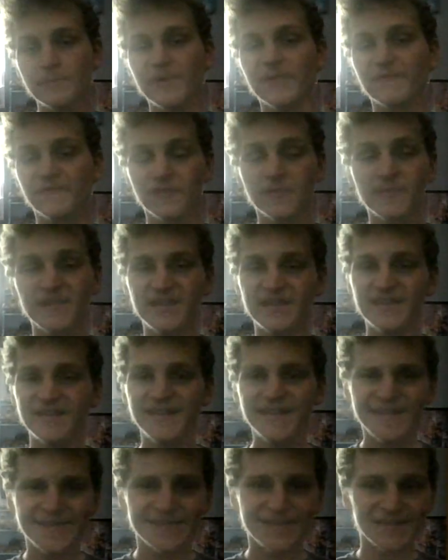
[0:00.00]
for me,
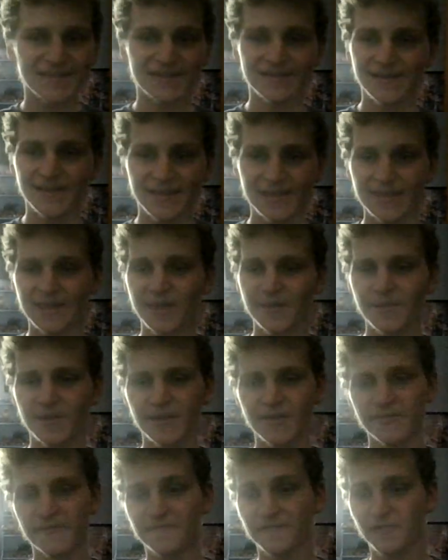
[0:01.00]
easily coming
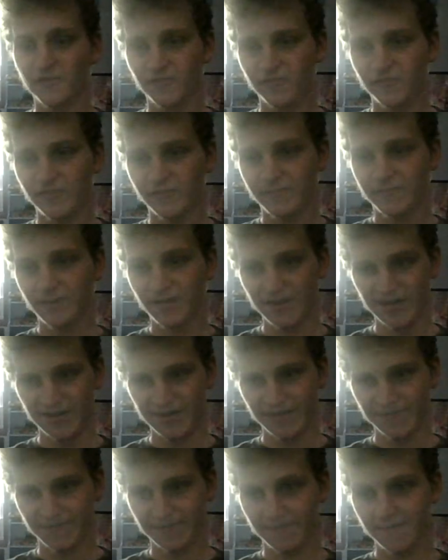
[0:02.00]
in the first
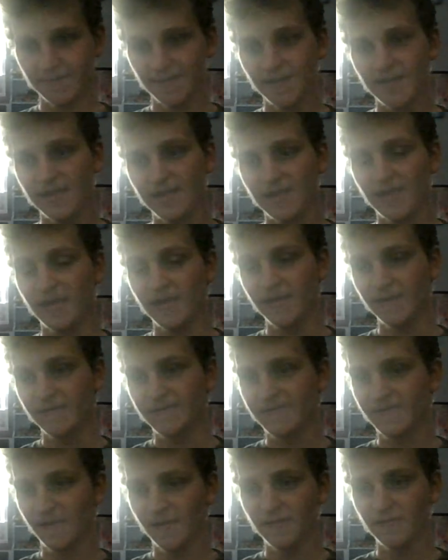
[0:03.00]
place
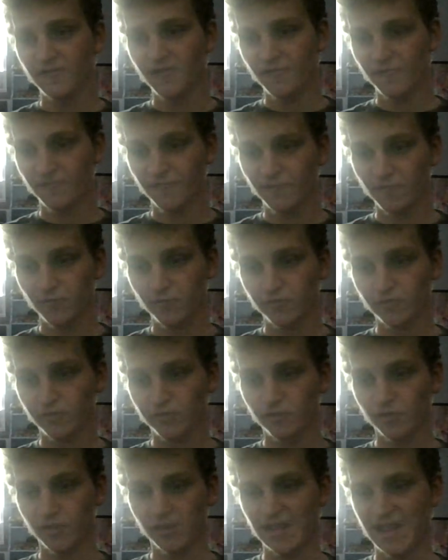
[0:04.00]
is the first
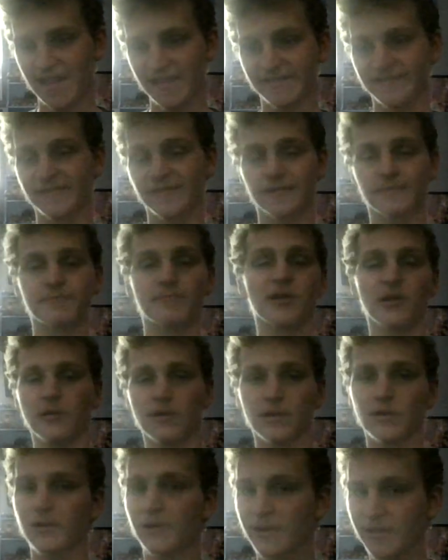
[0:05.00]
Jurassic
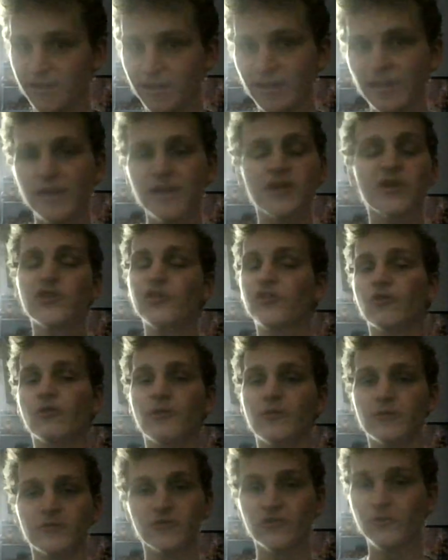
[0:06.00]
Park.
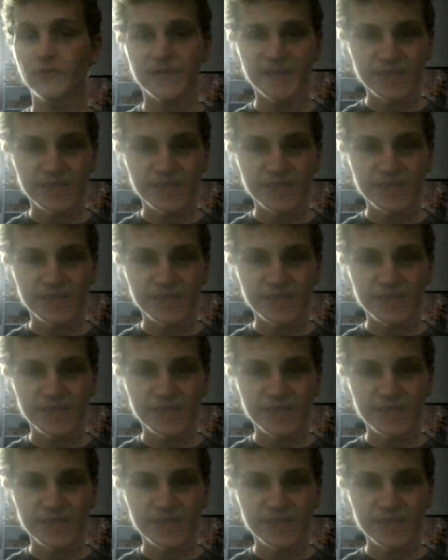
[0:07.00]
Do we